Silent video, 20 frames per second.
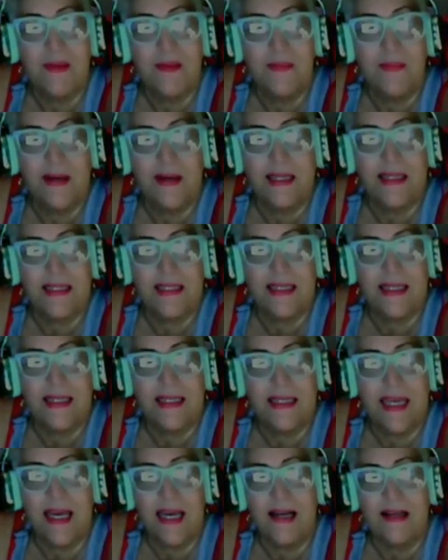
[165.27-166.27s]
But,
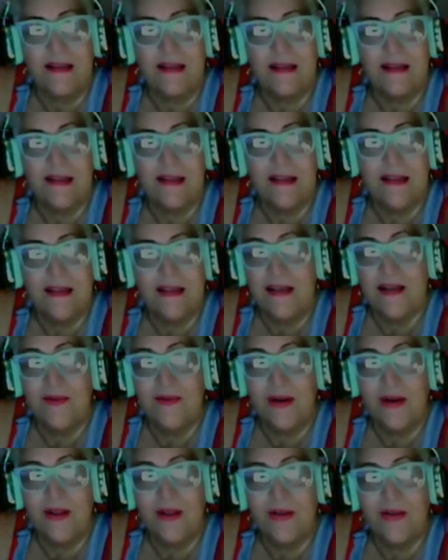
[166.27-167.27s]
yeah.
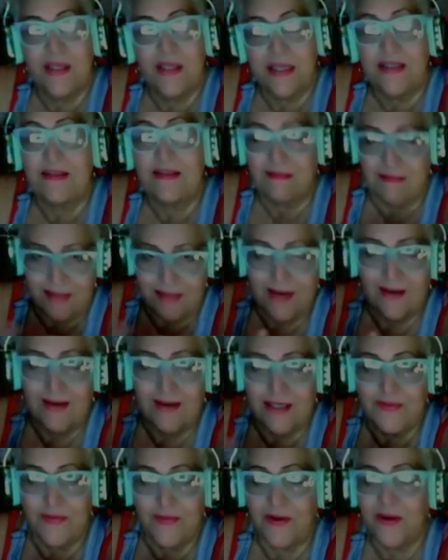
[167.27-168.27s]
One of those things, you
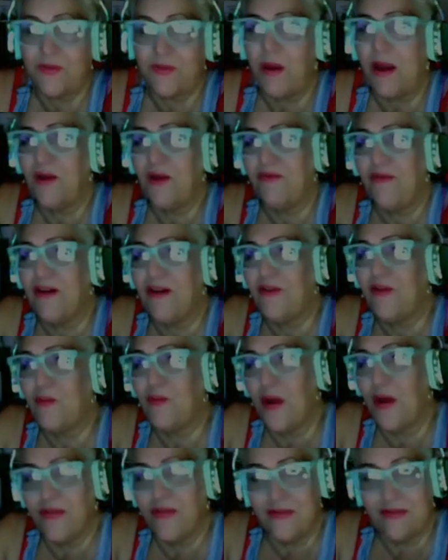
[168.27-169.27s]
know, as far as why I follow the
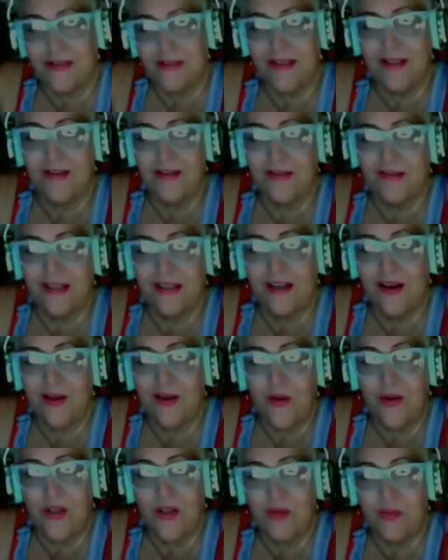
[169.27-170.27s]
weather, you know, and
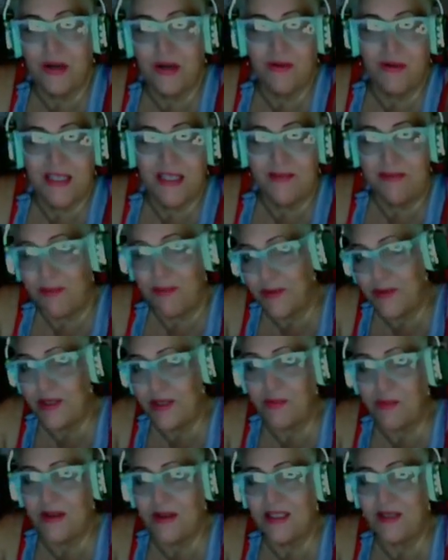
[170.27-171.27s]
according to Progressive, I'm a
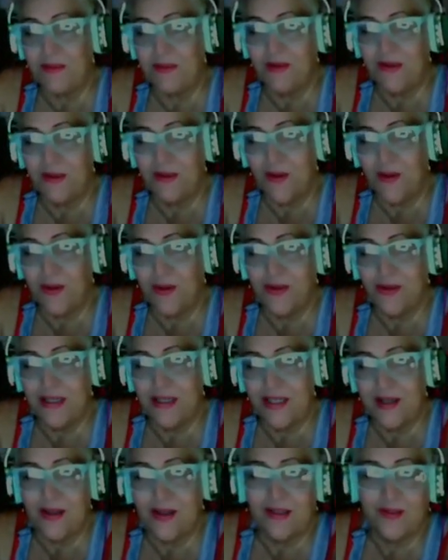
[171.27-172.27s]
responsible older
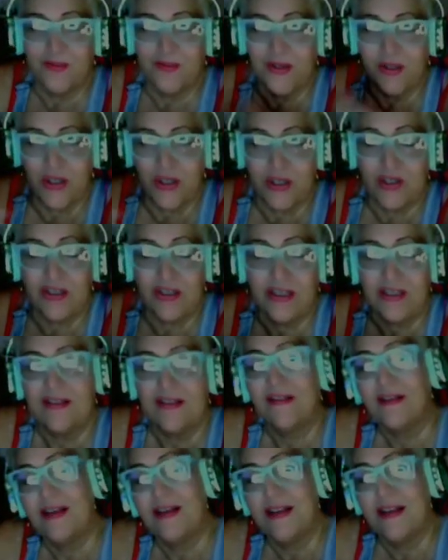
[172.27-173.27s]
adult, which could
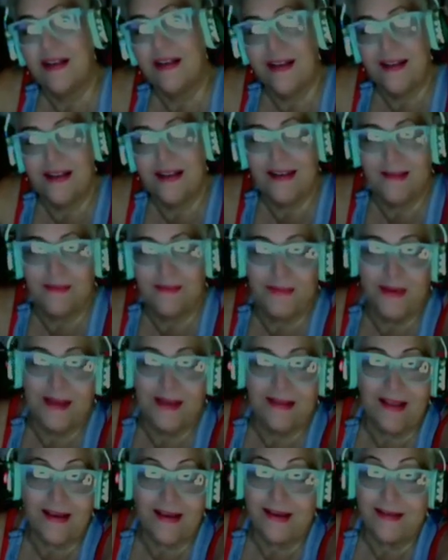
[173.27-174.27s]

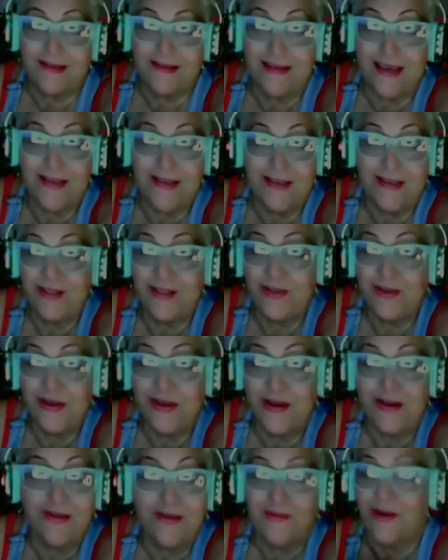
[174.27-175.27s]
be like contagious to
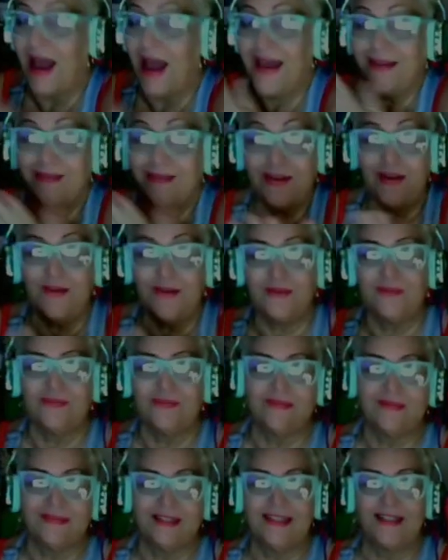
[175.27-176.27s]
younger one. I don't know,
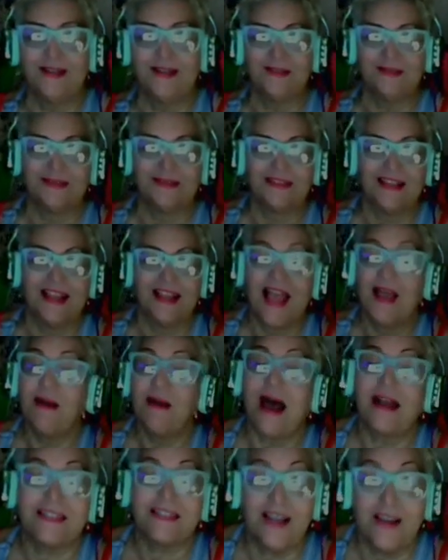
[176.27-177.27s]
you know,
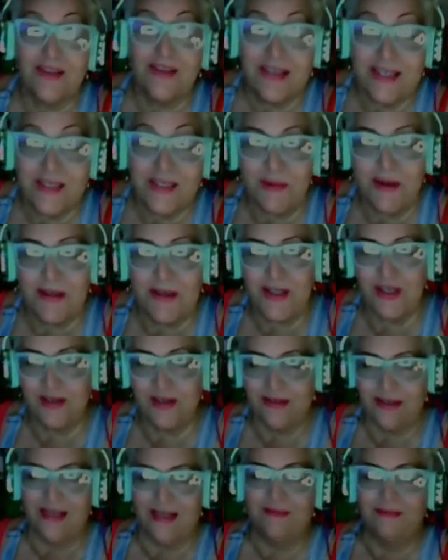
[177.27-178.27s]
I'll tell you this much.